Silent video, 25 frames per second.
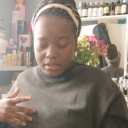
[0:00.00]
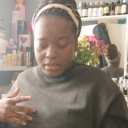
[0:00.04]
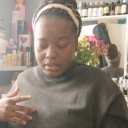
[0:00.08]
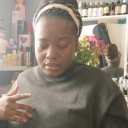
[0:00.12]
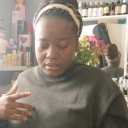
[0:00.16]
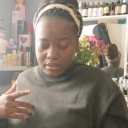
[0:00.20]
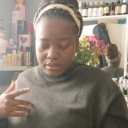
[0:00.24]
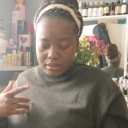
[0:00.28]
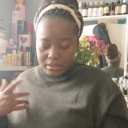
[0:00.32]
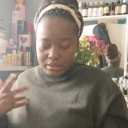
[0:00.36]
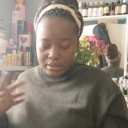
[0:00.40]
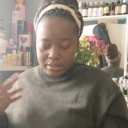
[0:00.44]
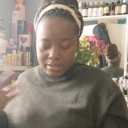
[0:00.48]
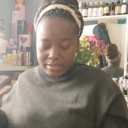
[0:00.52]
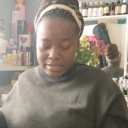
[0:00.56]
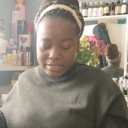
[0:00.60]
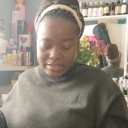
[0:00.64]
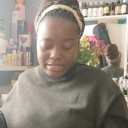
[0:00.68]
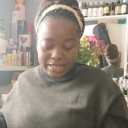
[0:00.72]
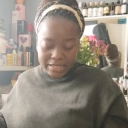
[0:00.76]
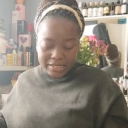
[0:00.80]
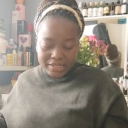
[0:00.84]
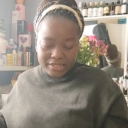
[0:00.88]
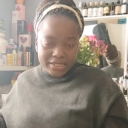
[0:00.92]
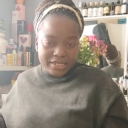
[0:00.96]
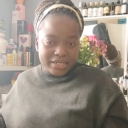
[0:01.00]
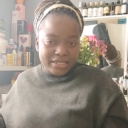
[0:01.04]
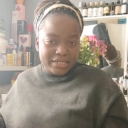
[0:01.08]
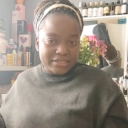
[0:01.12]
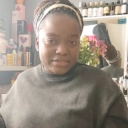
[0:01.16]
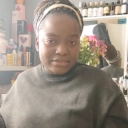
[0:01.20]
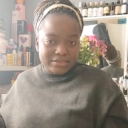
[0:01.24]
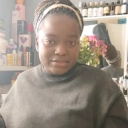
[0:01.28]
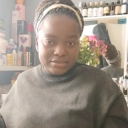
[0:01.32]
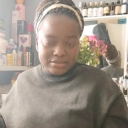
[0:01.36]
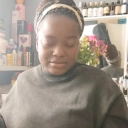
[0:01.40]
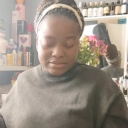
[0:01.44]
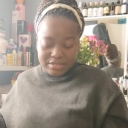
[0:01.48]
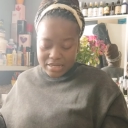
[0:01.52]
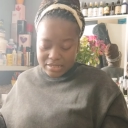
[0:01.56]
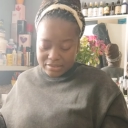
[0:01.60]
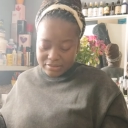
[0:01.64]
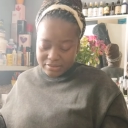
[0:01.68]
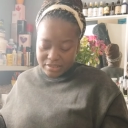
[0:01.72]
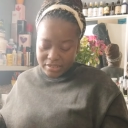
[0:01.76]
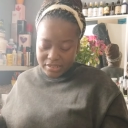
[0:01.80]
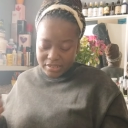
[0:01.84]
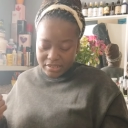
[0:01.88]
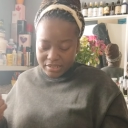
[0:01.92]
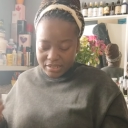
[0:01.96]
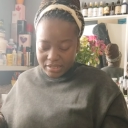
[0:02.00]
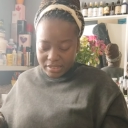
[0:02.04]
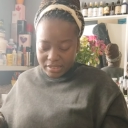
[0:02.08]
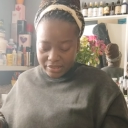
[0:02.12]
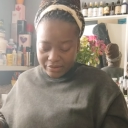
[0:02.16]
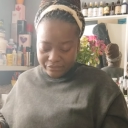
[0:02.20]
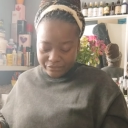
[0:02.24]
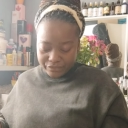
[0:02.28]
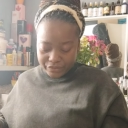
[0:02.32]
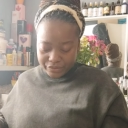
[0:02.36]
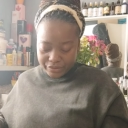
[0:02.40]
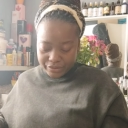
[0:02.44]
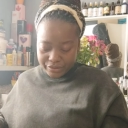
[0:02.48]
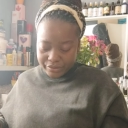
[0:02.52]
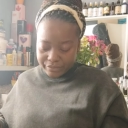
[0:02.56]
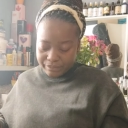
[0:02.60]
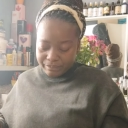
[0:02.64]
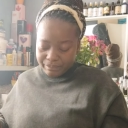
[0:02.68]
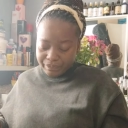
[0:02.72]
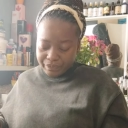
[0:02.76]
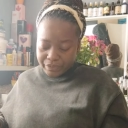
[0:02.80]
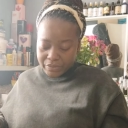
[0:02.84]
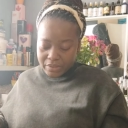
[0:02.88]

the, the, the necklace that he gave her